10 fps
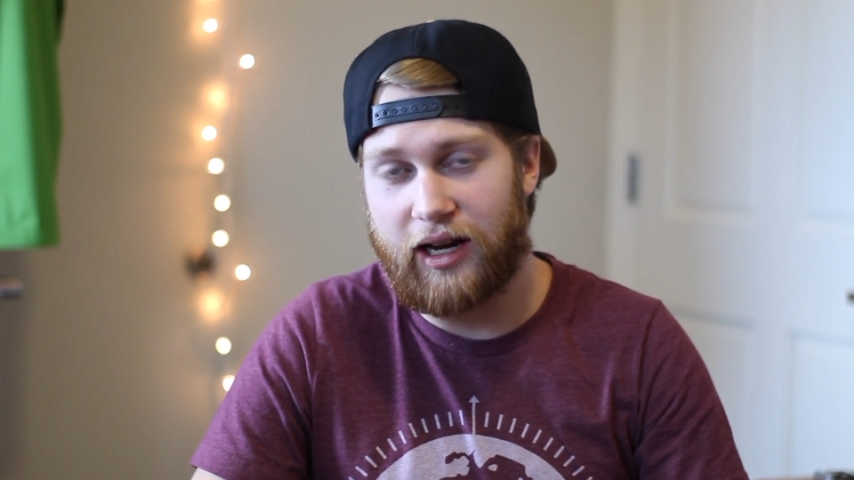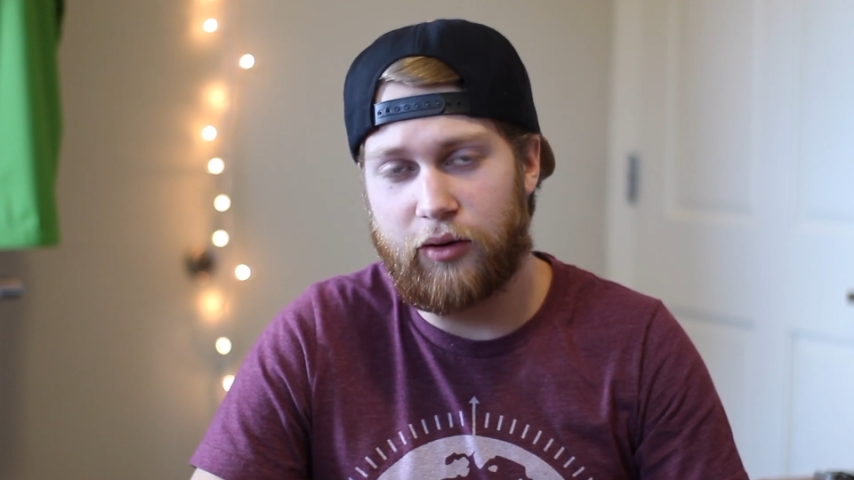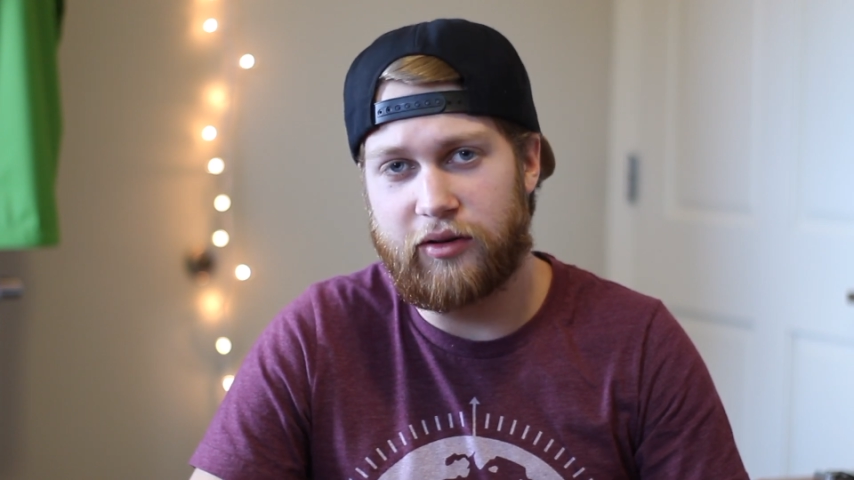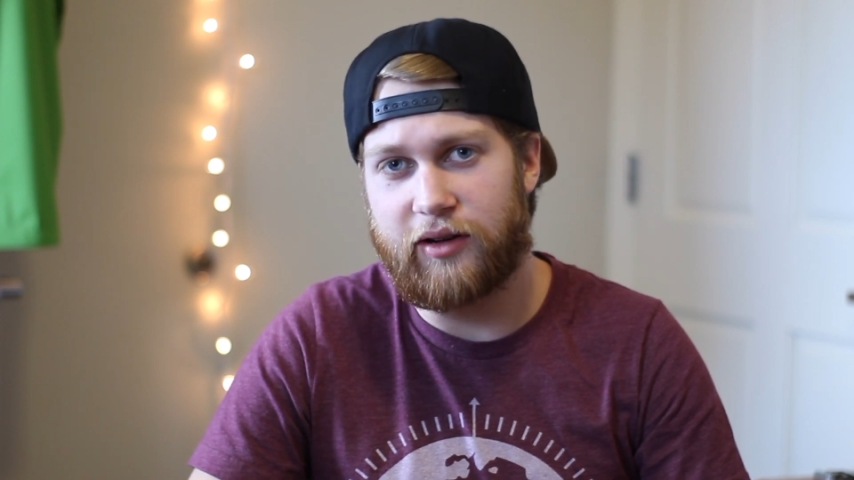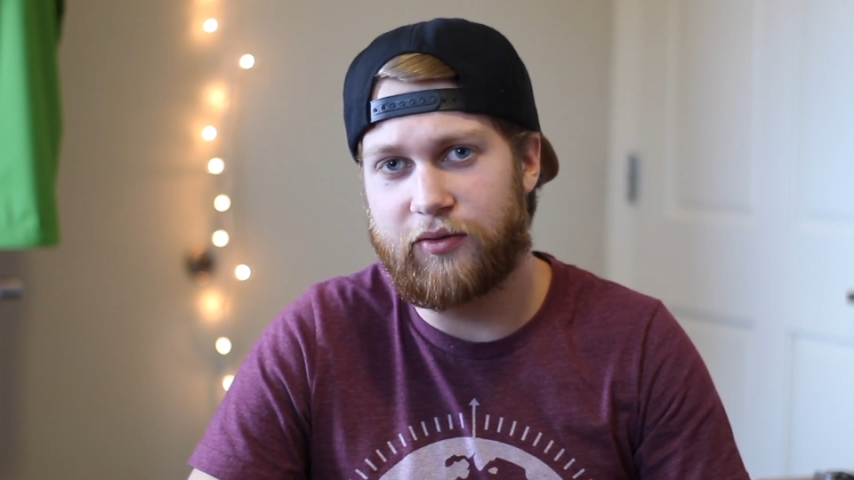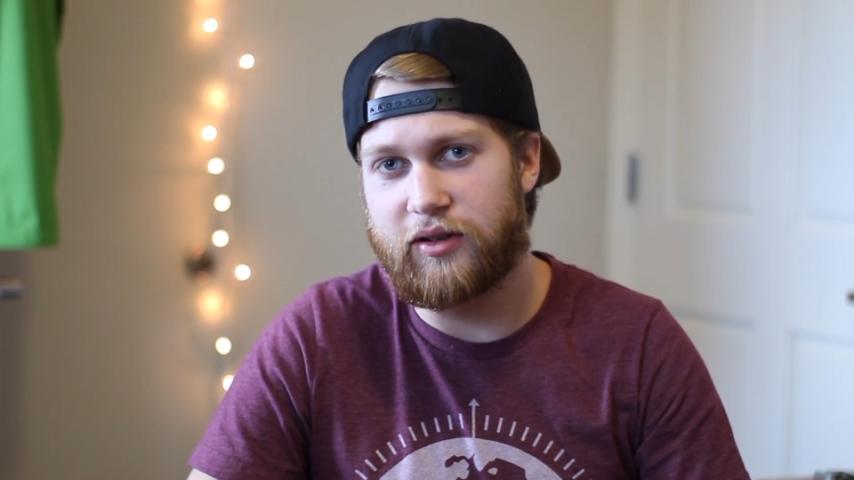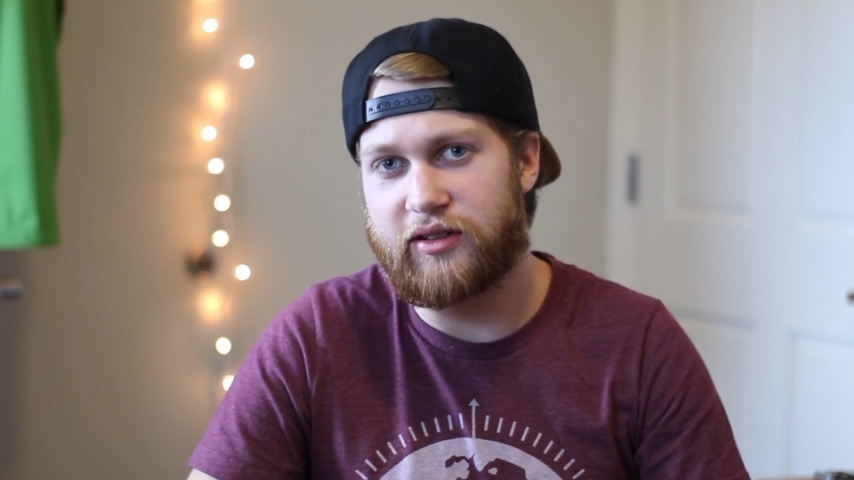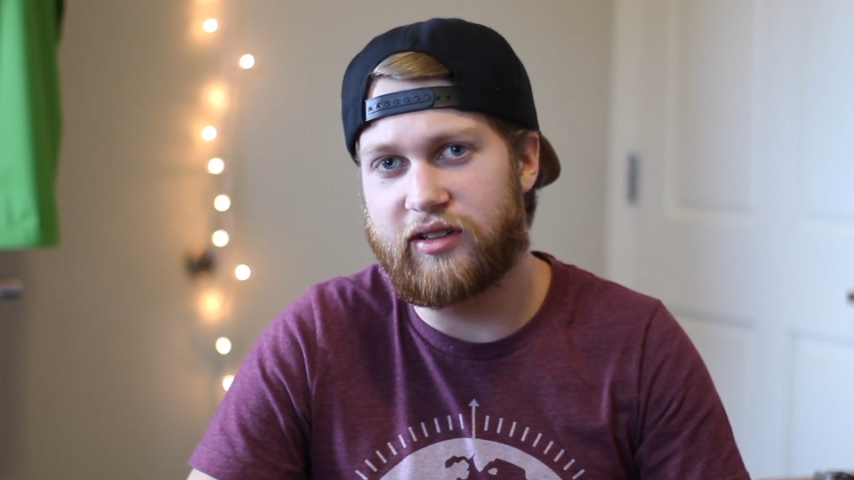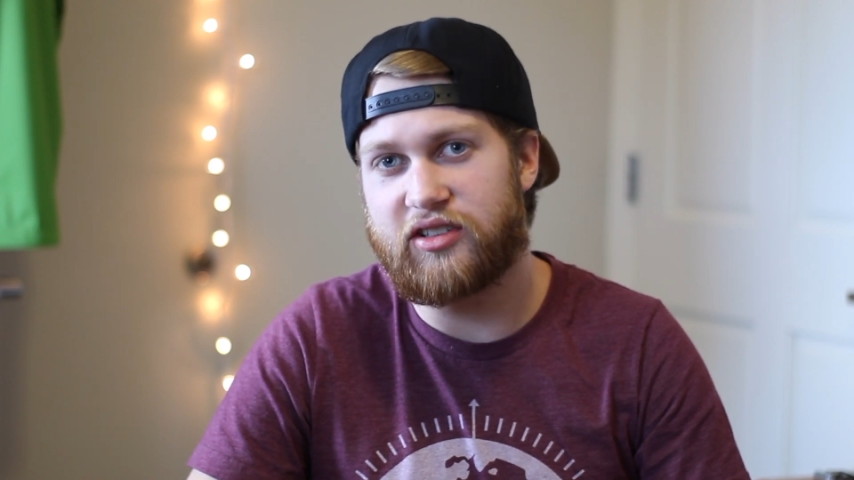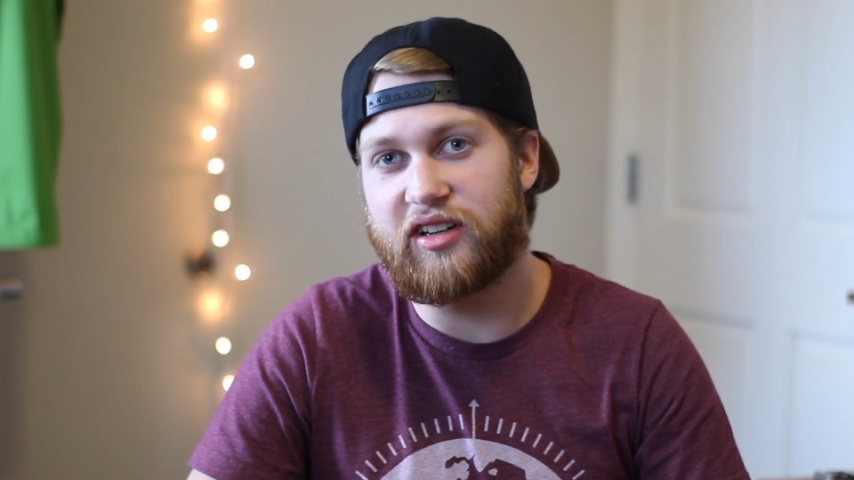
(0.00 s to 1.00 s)
I would definitely
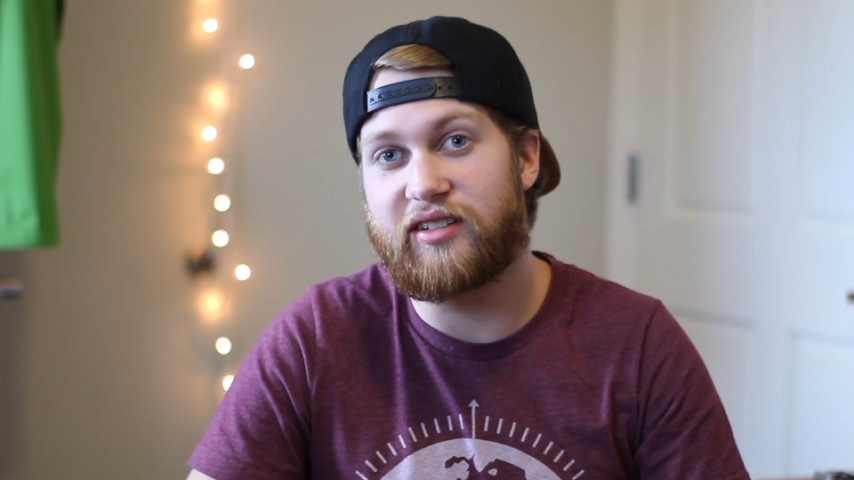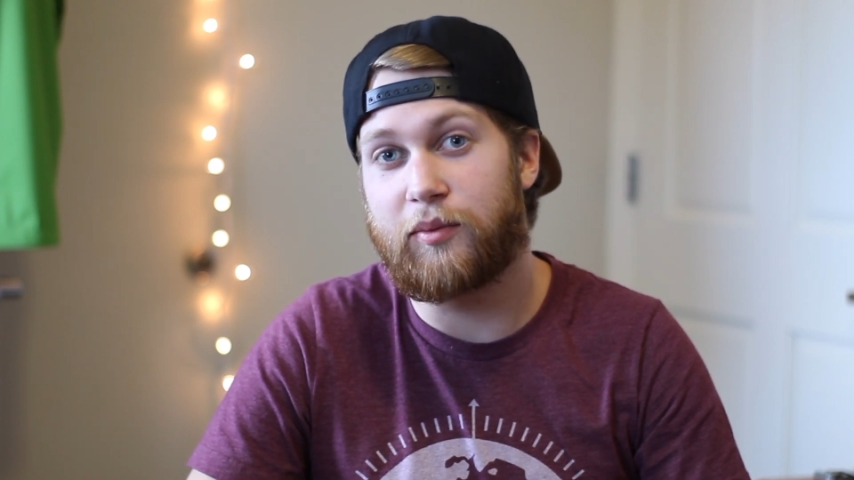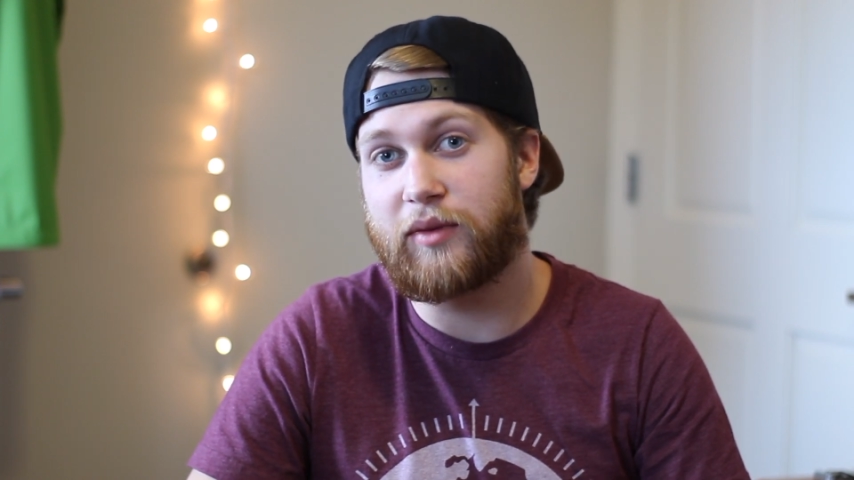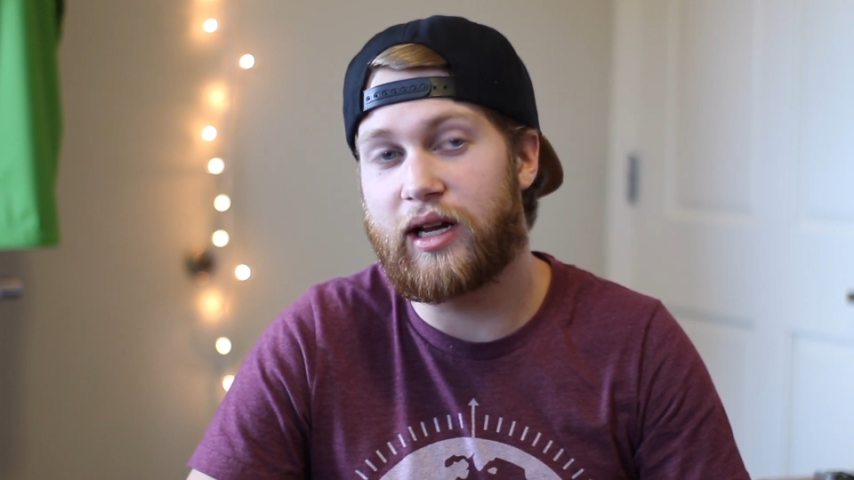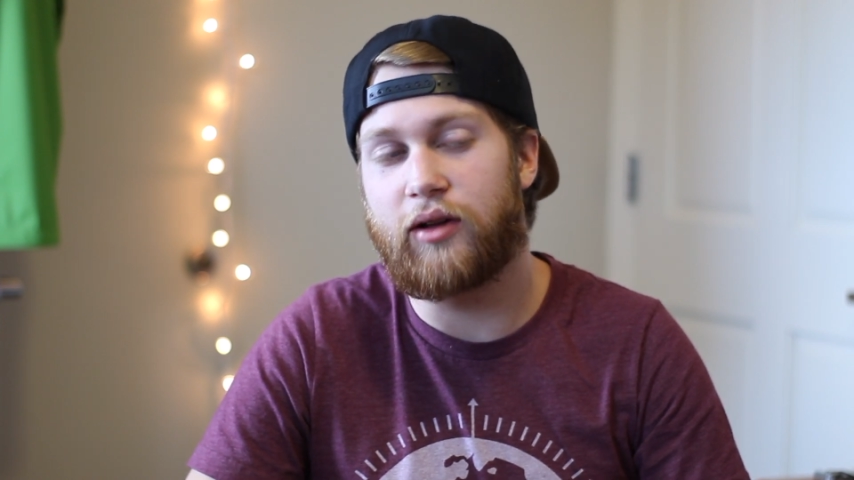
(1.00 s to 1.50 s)
suggest something